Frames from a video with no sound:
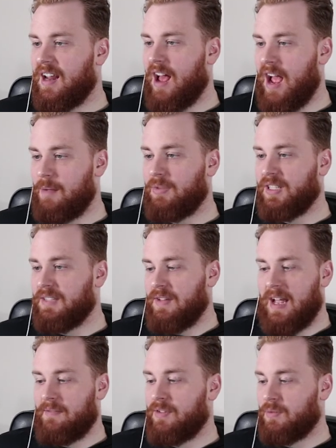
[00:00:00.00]
I believe
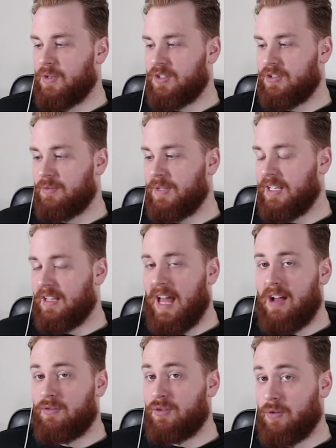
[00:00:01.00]
everyone should be
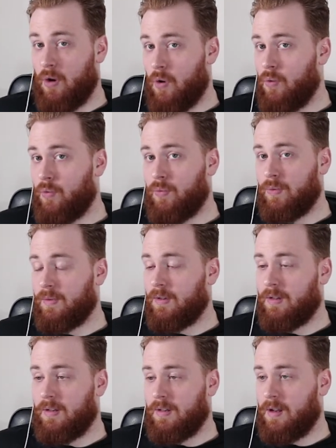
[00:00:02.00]
allowed to own
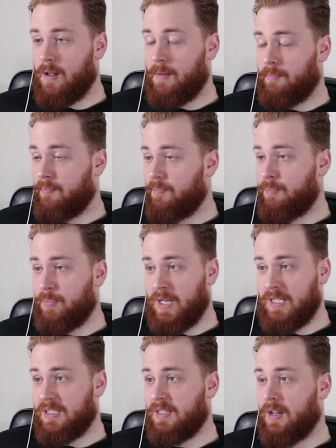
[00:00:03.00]
a
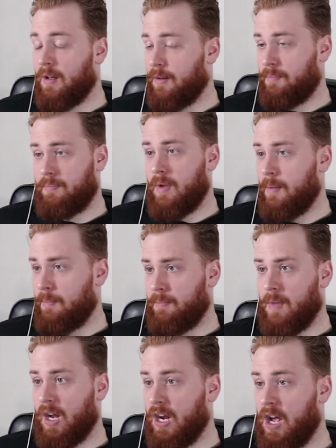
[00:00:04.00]
piece of
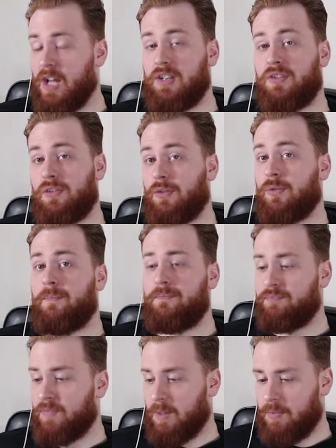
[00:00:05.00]
a gun to
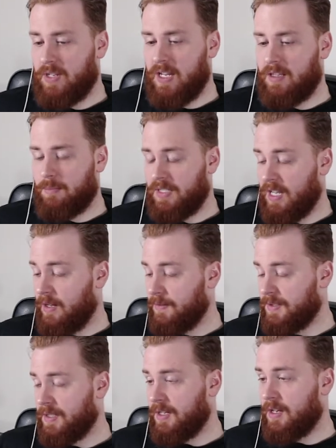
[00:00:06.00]
protect
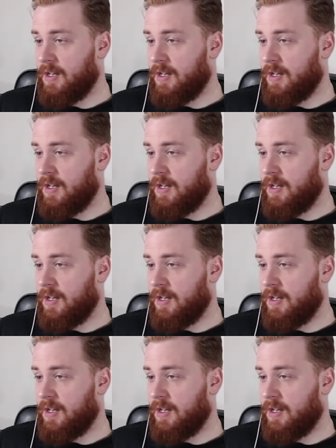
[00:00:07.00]
themselves.